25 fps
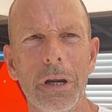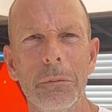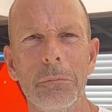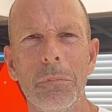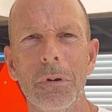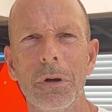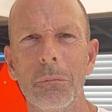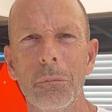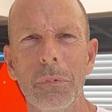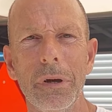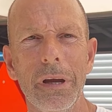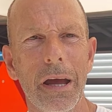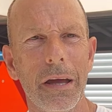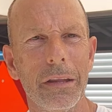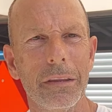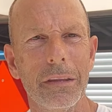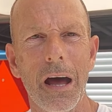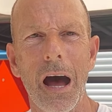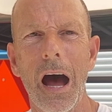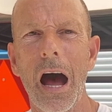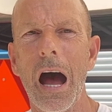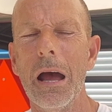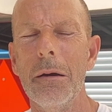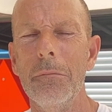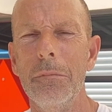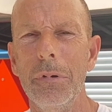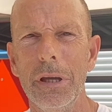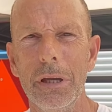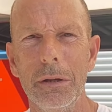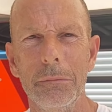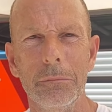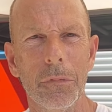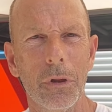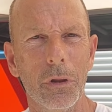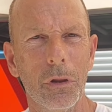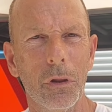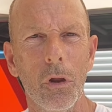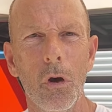But we got the high
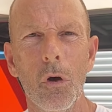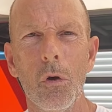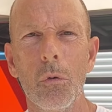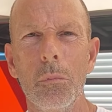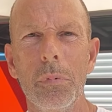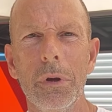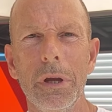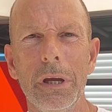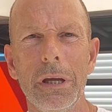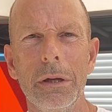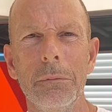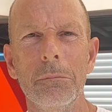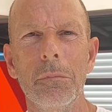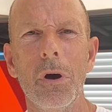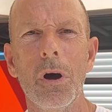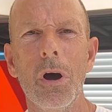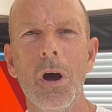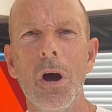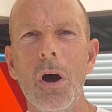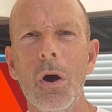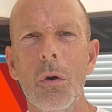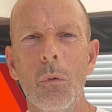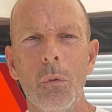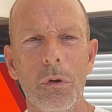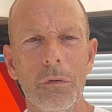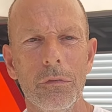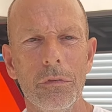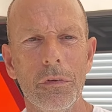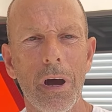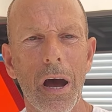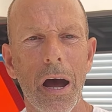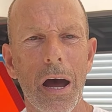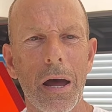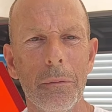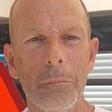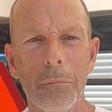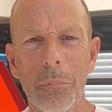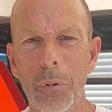beam, the low beam. We've
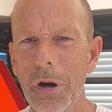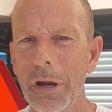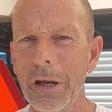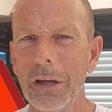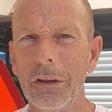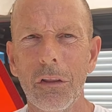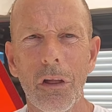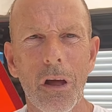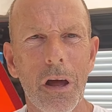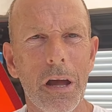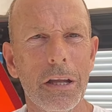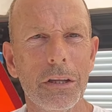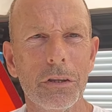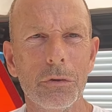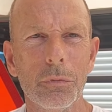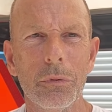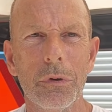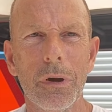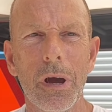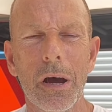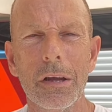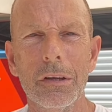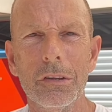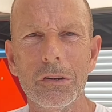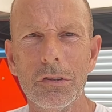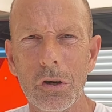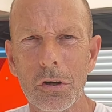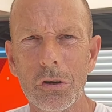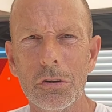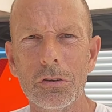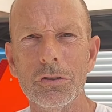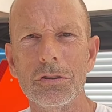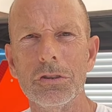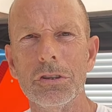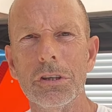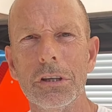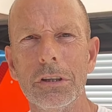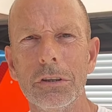got brake lights. We've got turn
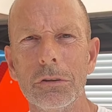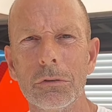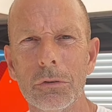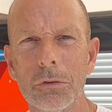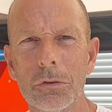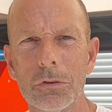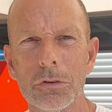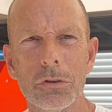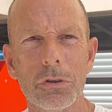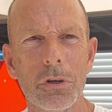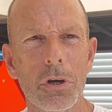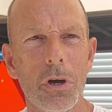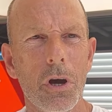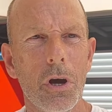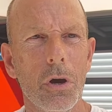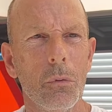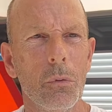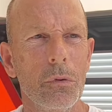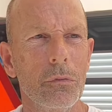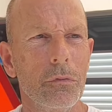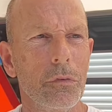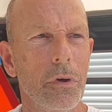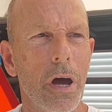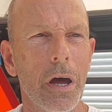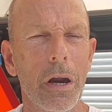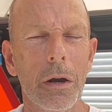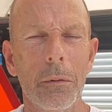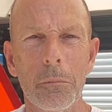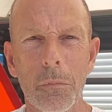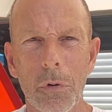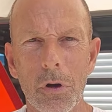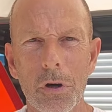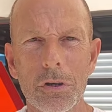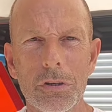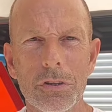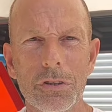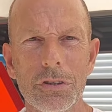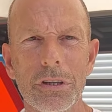signals. We've got
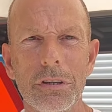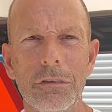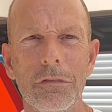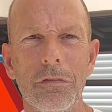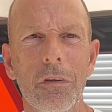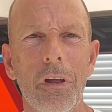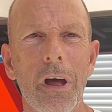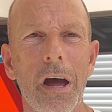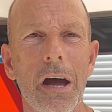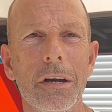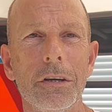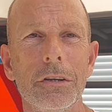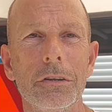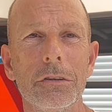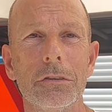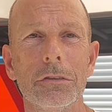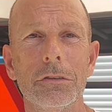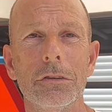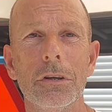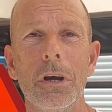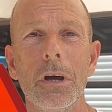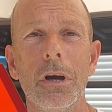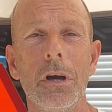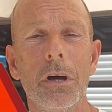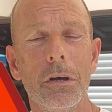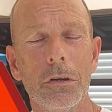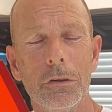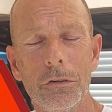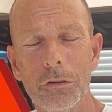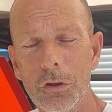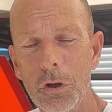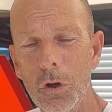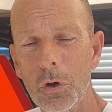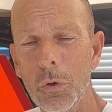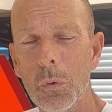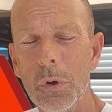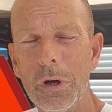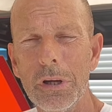emergency flashers,
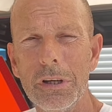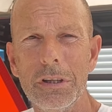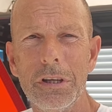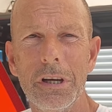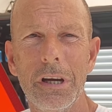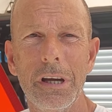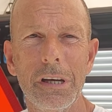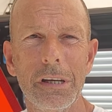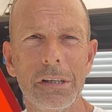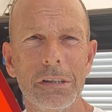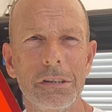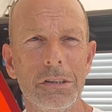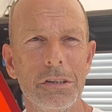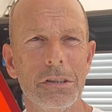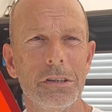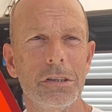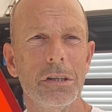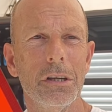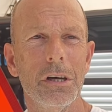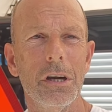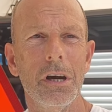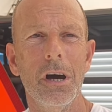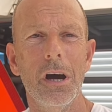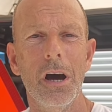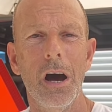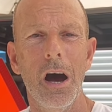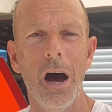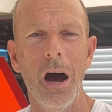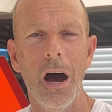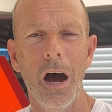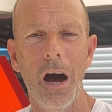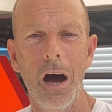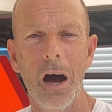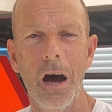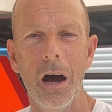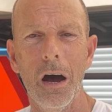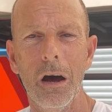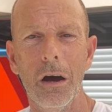2-inch hitch.
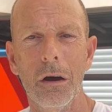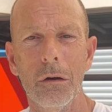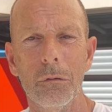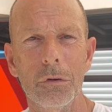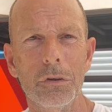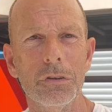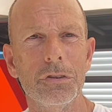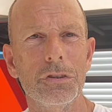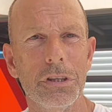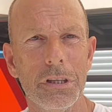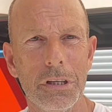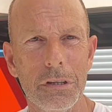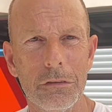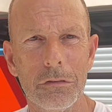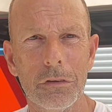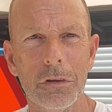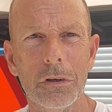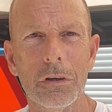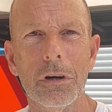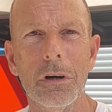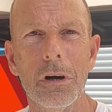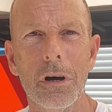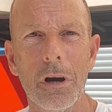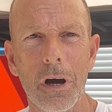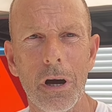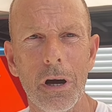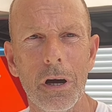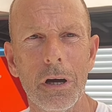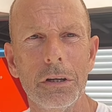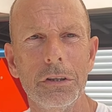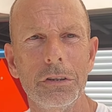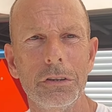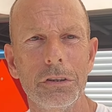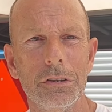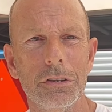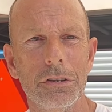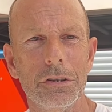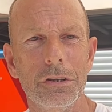Receiver, I
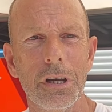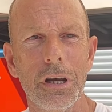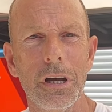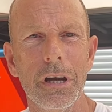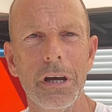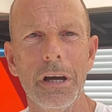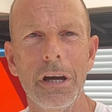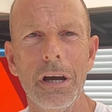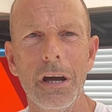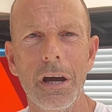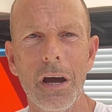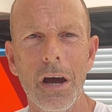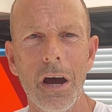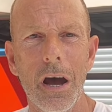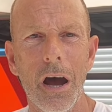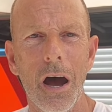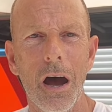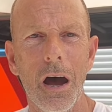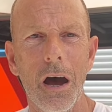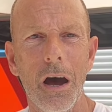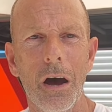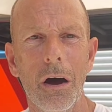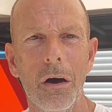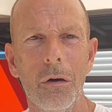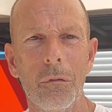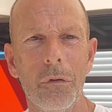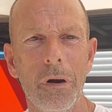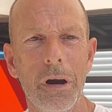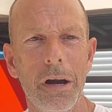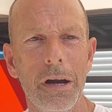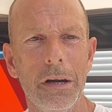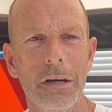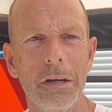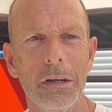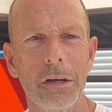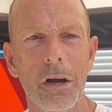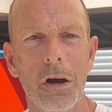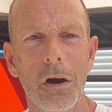should say,
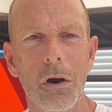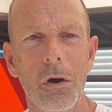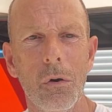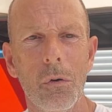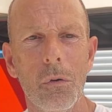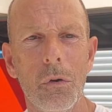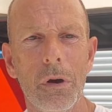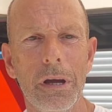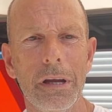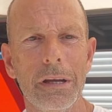ready to go.